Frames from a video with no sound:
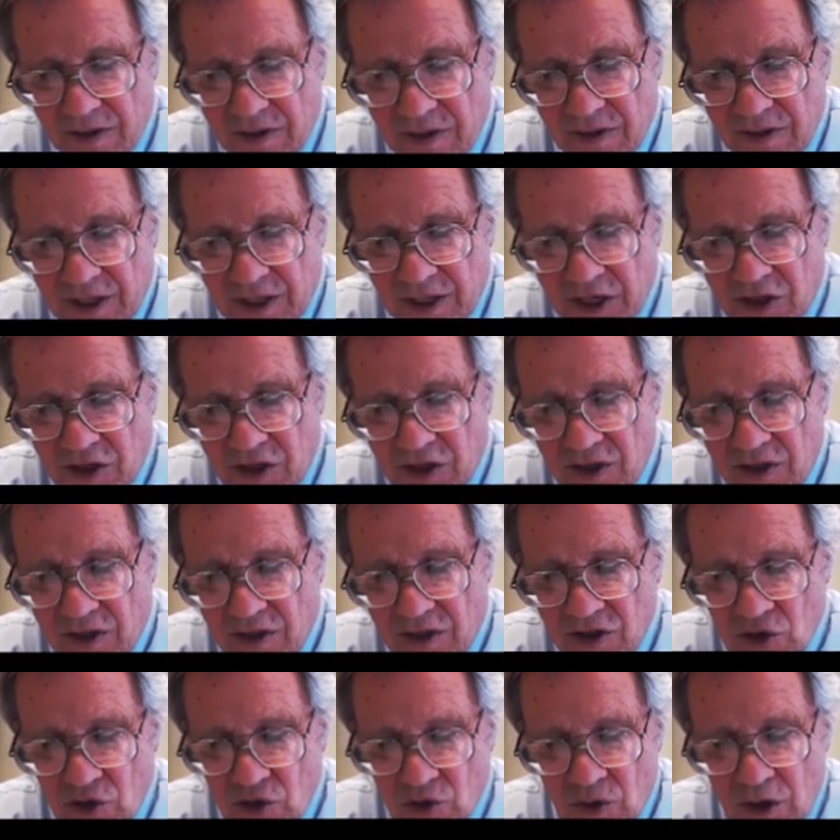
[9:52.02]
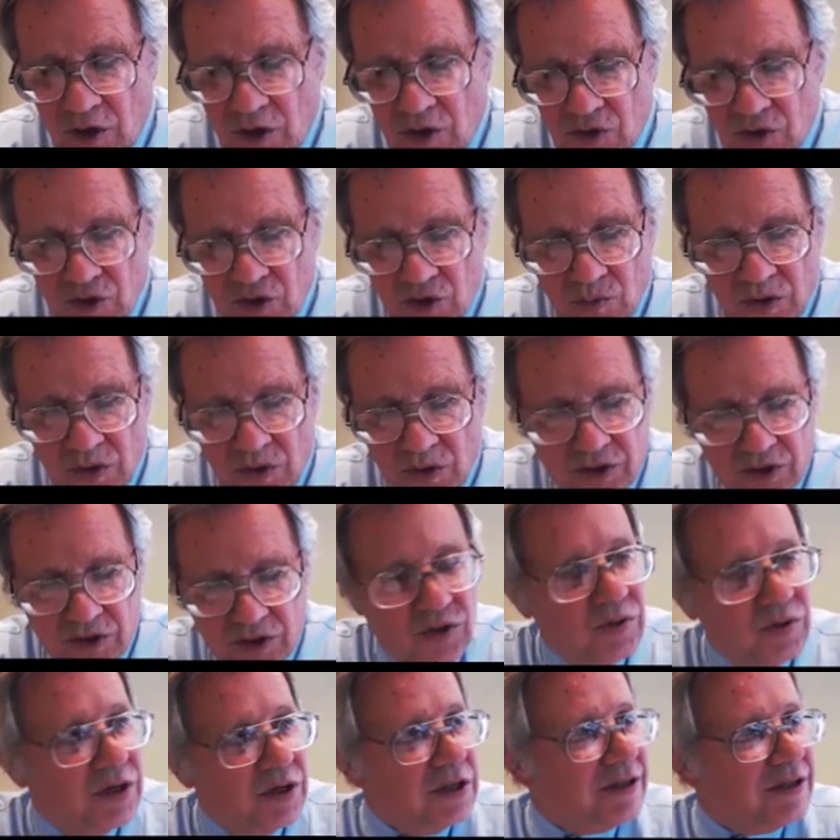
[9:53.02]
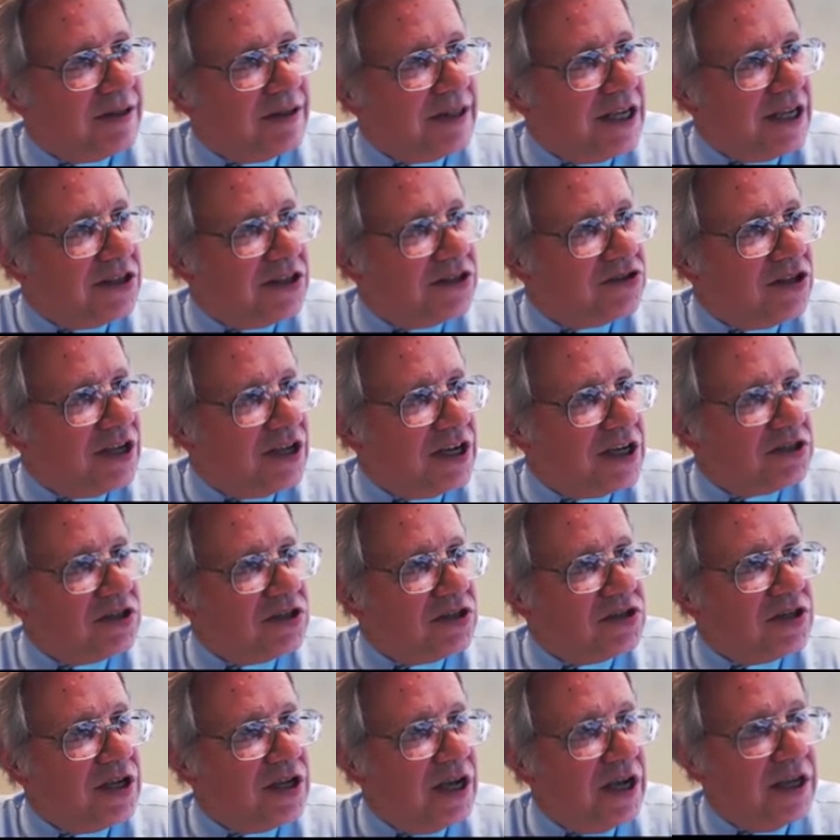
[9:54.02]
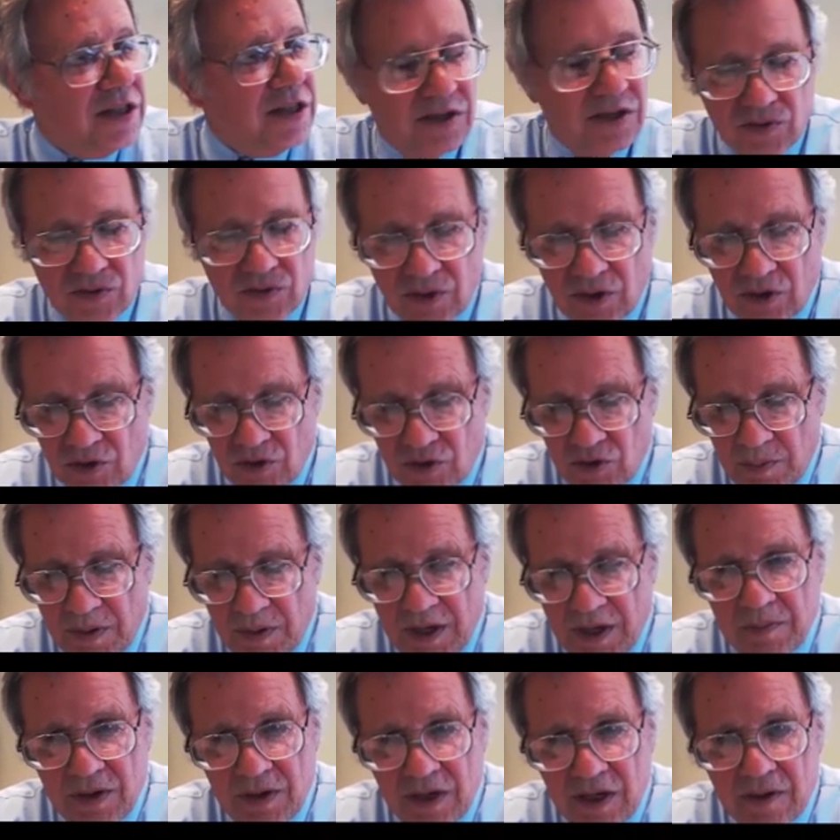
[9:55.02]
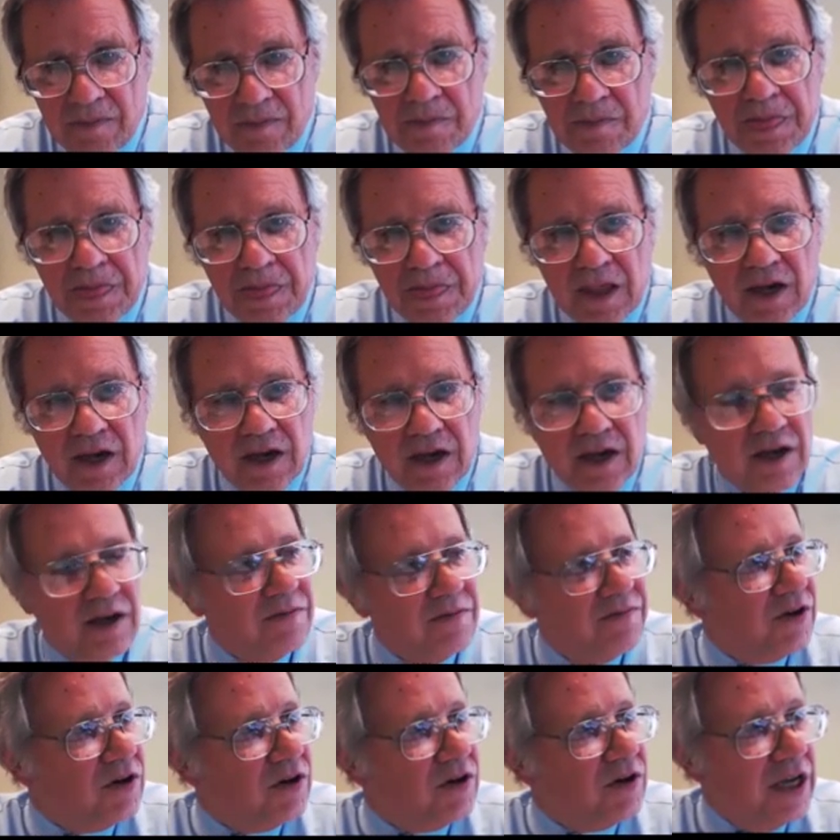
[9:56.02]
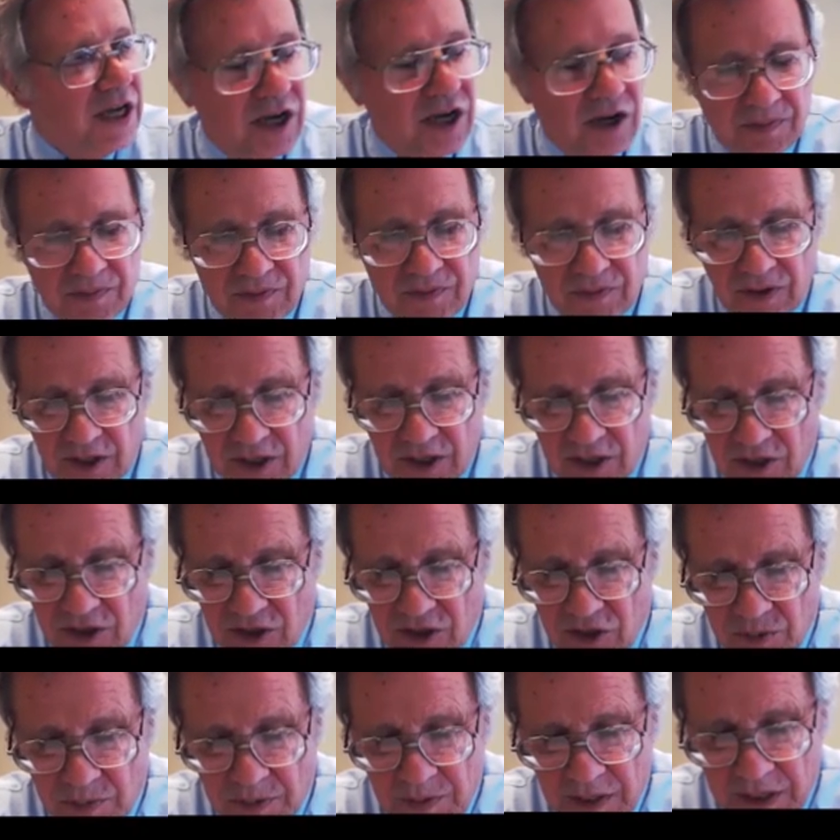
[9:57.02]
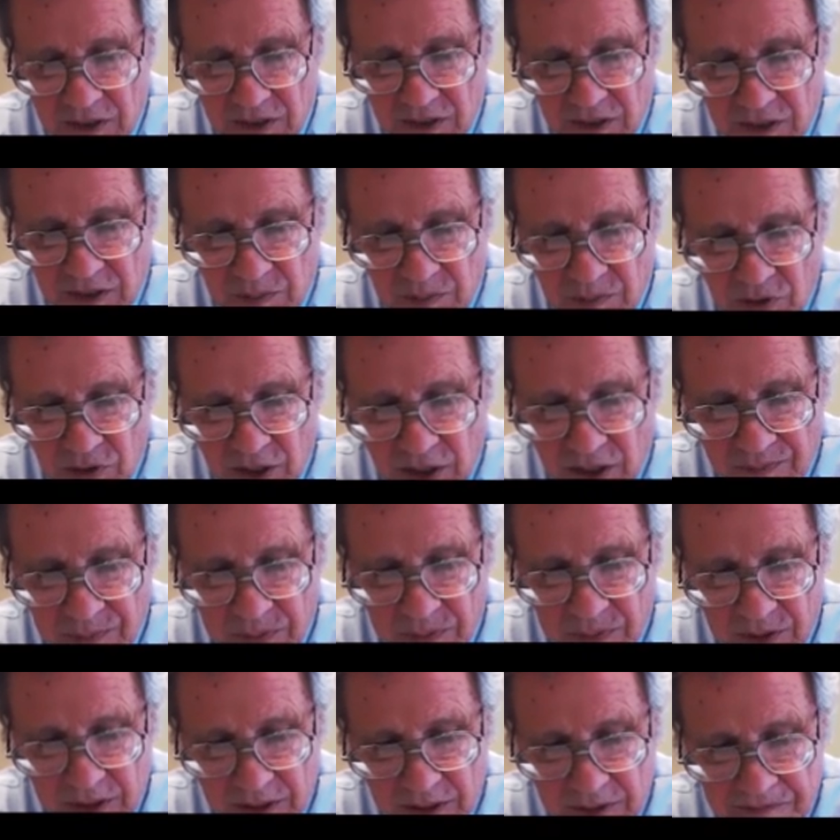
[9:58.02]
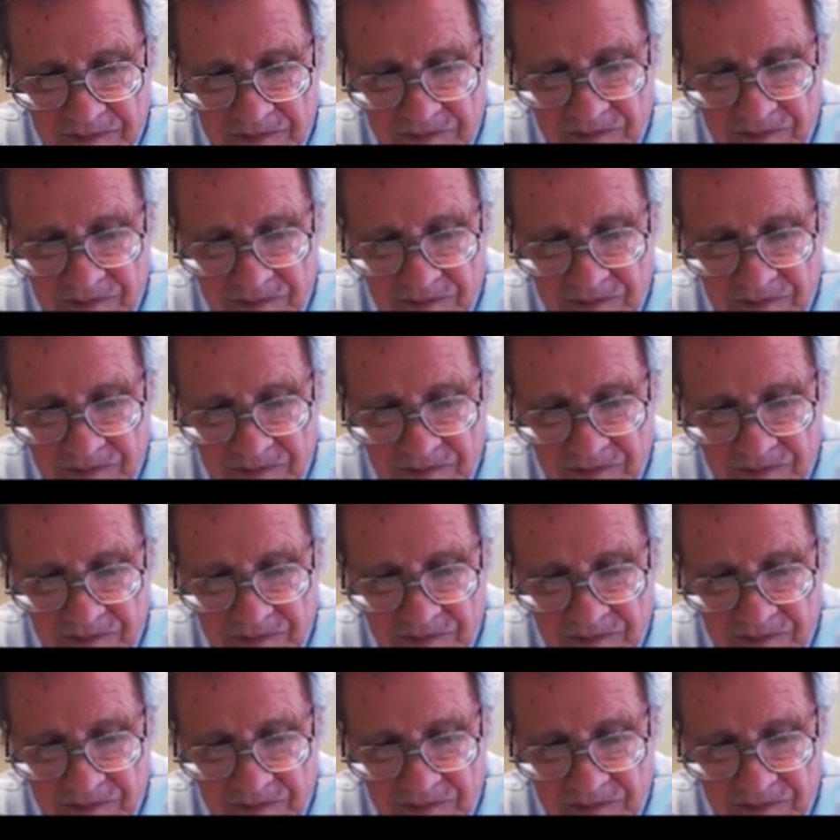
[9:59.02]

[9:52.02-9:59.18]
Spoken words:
that drones will do it. That's not to say that drones may be very helpful in inspecting the property.